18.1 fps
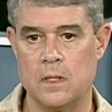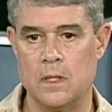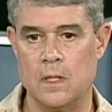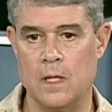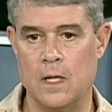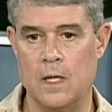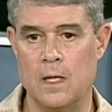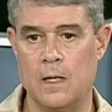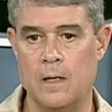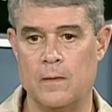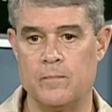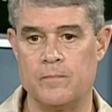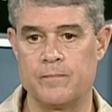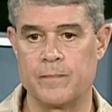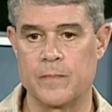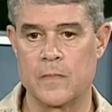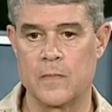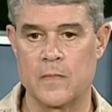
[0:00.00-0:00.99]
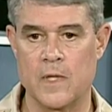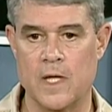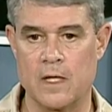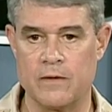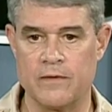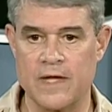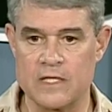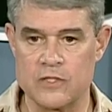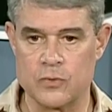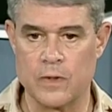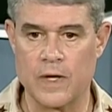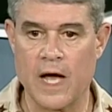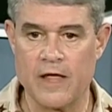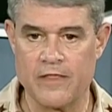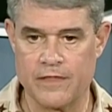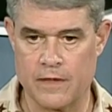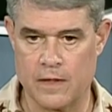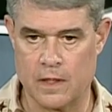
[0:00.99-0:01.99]
Um, that that's what
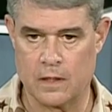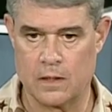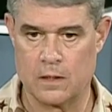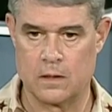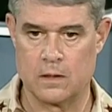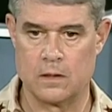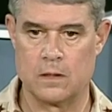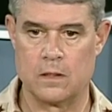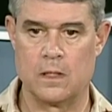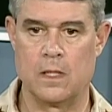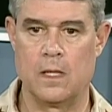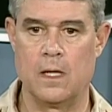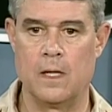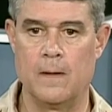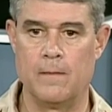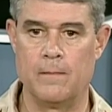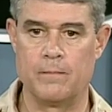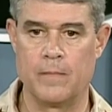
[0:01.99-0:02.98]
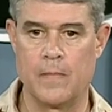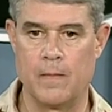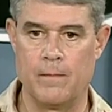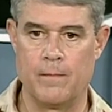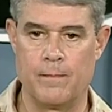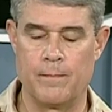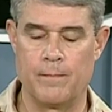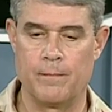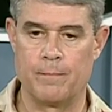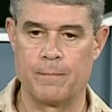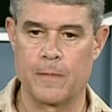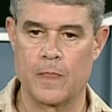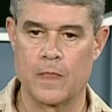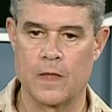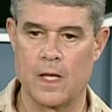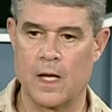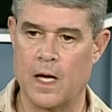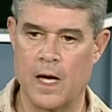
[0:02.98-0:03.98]
I think. Um,
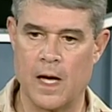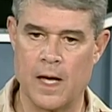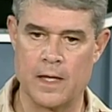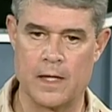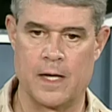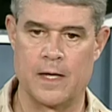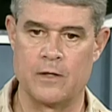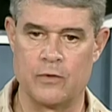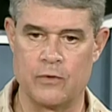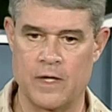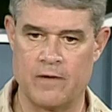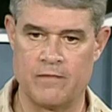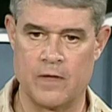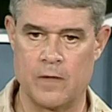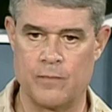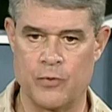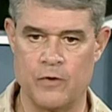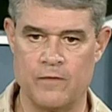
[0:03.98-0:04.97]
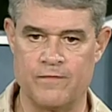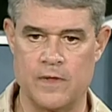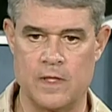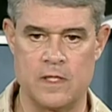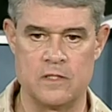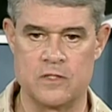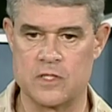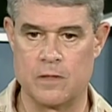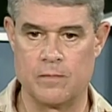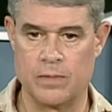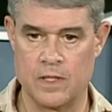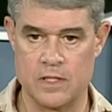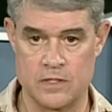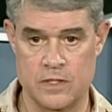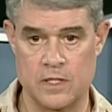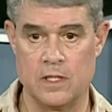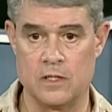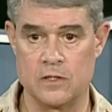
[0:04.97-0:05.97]
I, I don't have any proof that he's
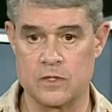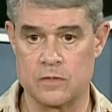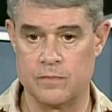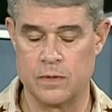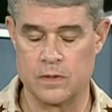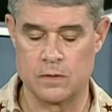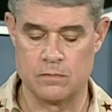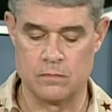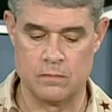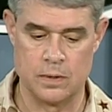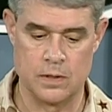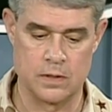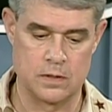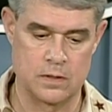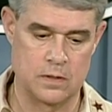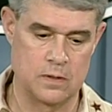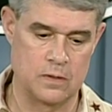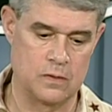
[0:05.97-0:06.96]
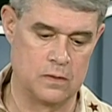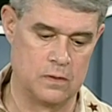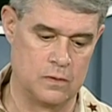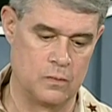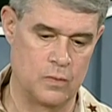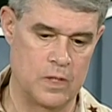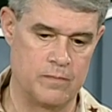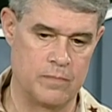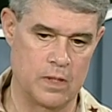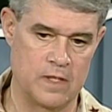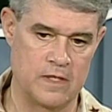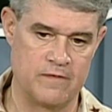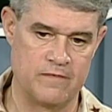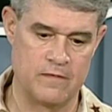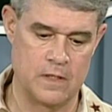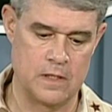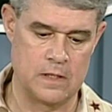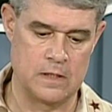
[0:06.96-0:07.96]
someplace else, but but uh, we
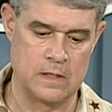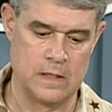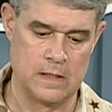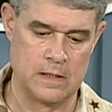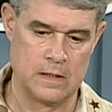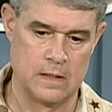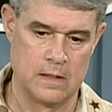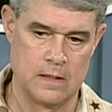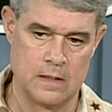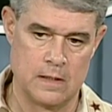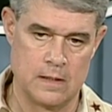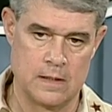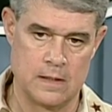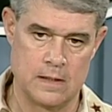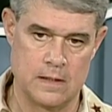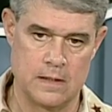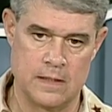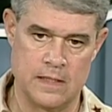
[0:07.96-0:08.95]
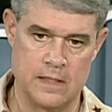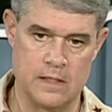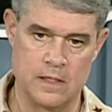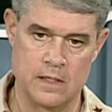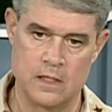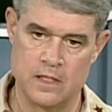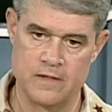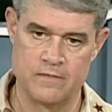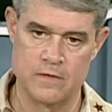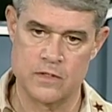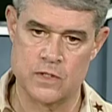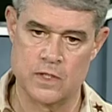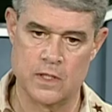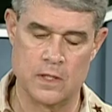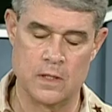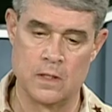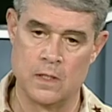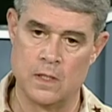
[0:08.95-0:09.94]
believe he uh, he did leave the
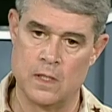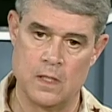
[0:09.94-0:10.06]
city.